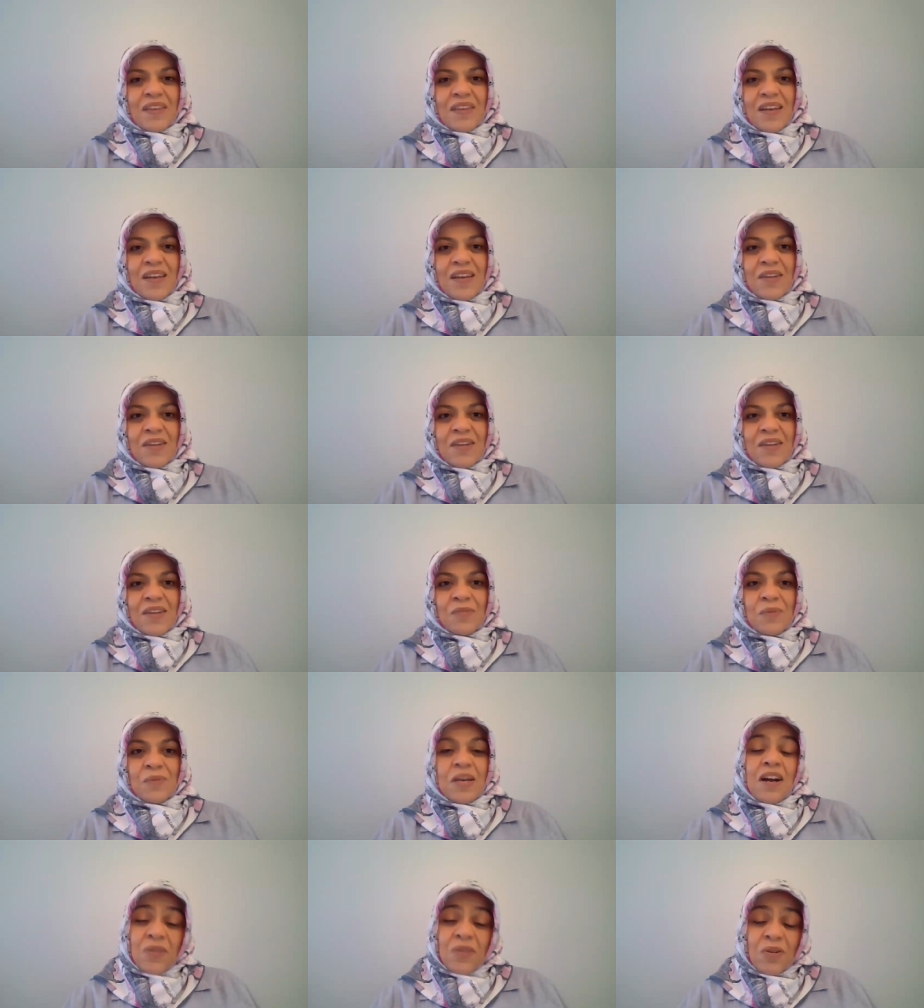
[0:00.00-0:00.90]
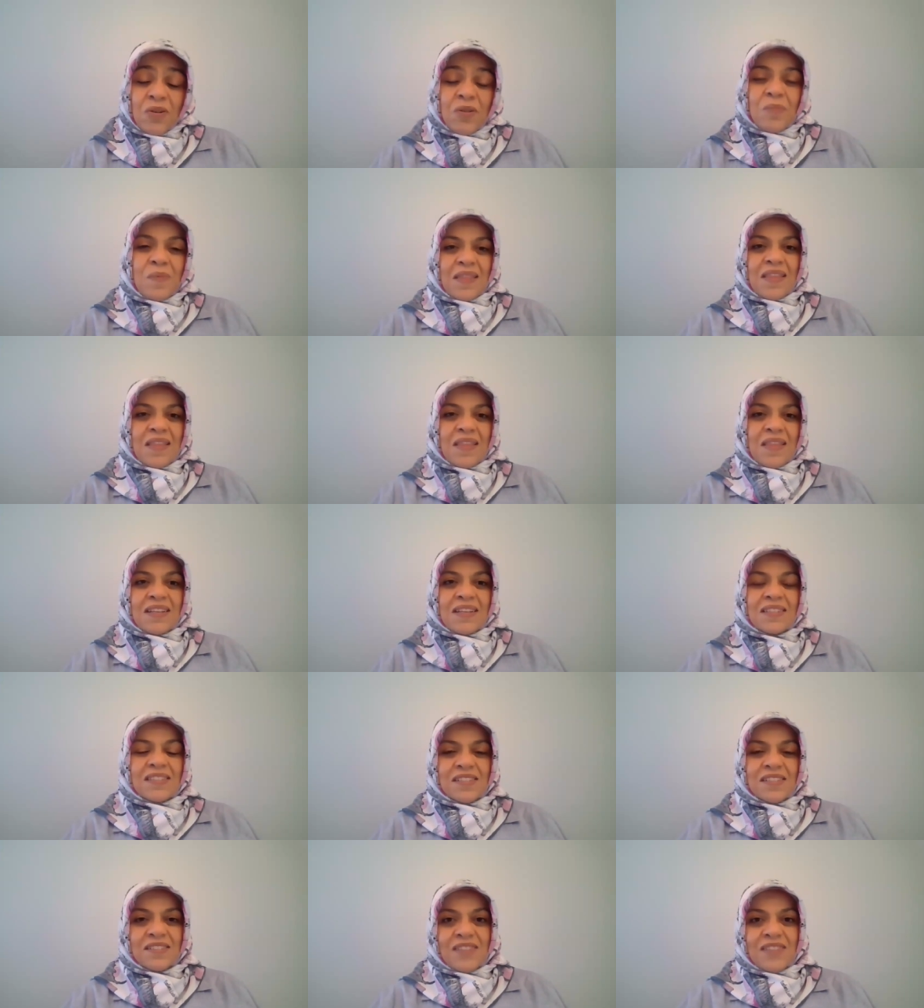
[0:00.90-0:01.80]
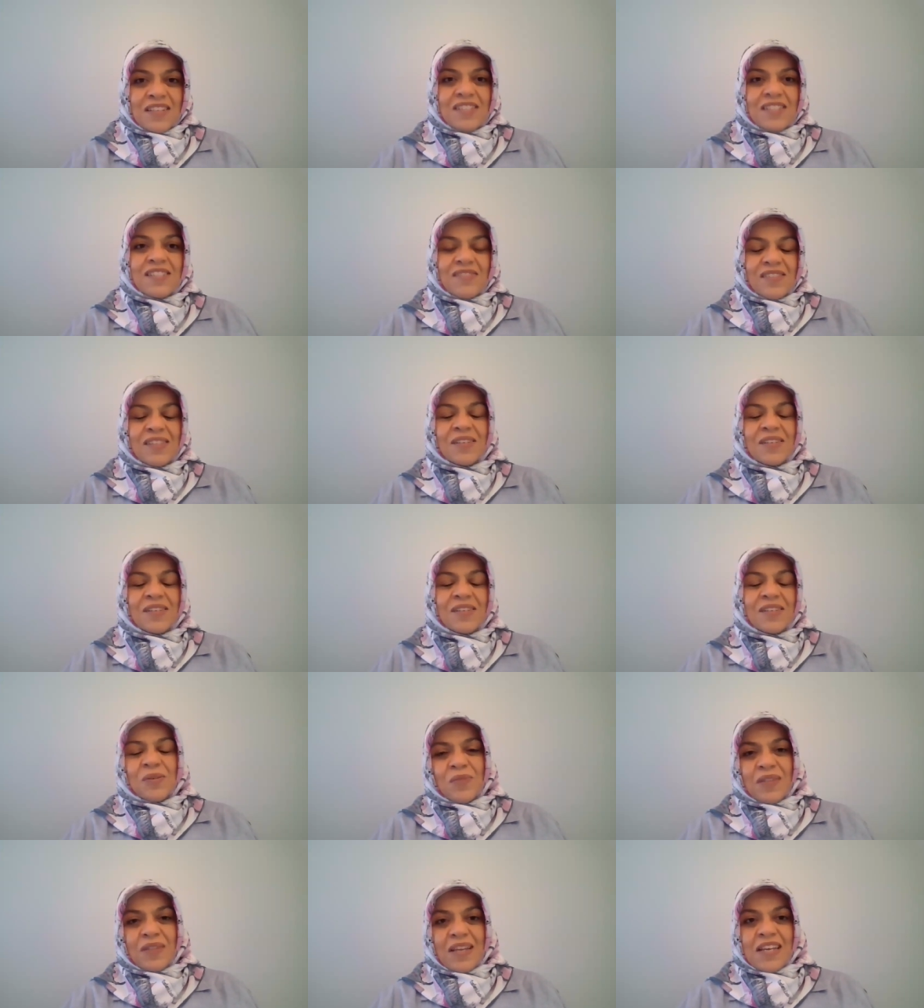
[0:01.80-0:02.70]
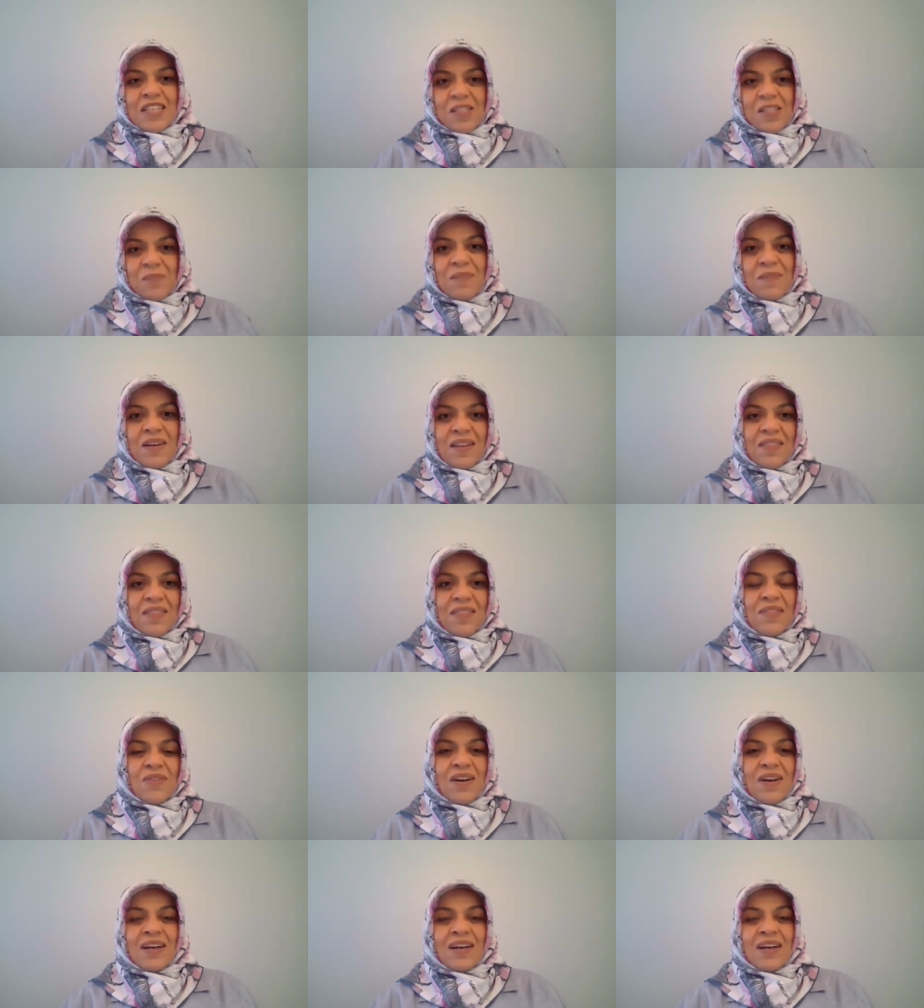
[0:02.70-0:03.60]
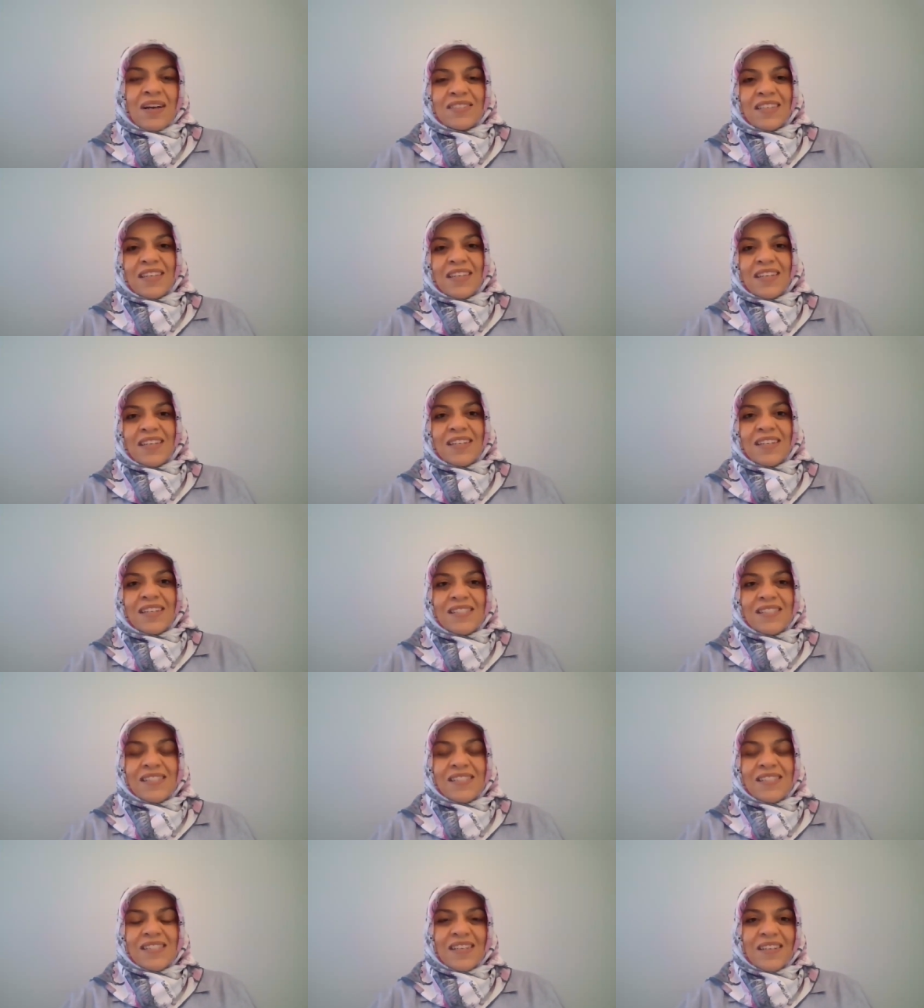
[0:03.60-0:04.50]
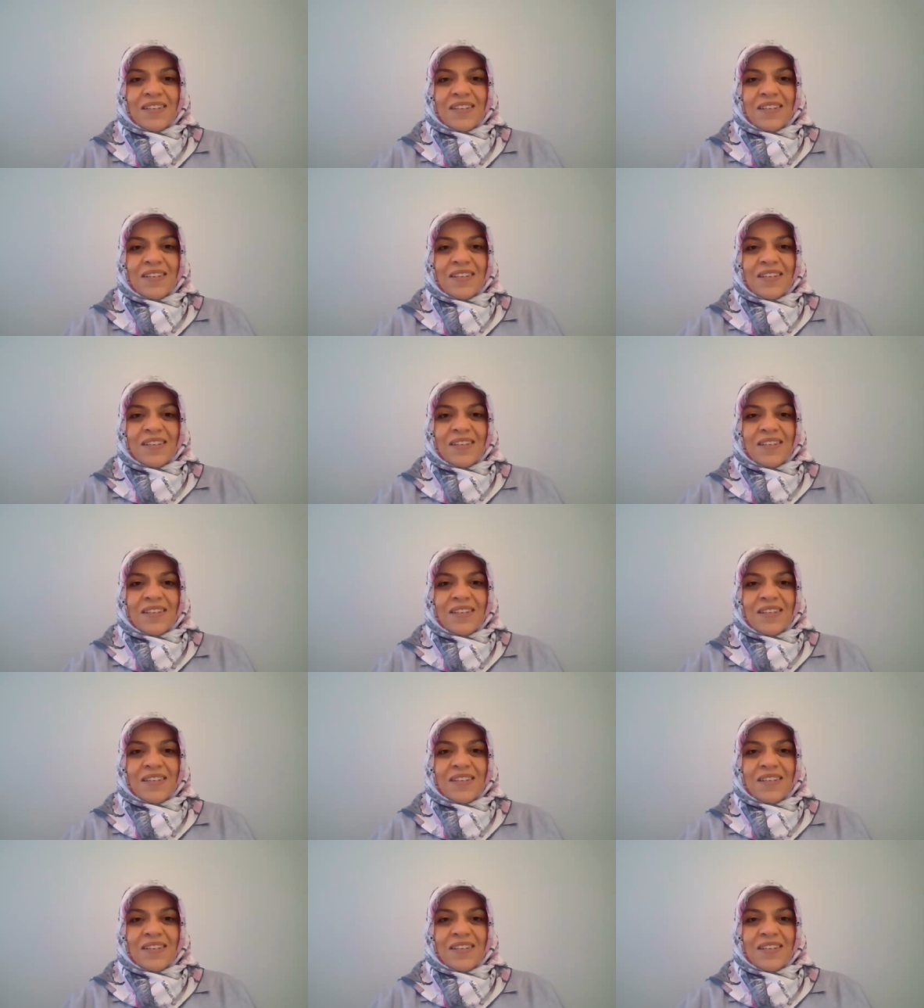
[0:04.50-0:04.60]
And we are hoping that registry will expand throughout the years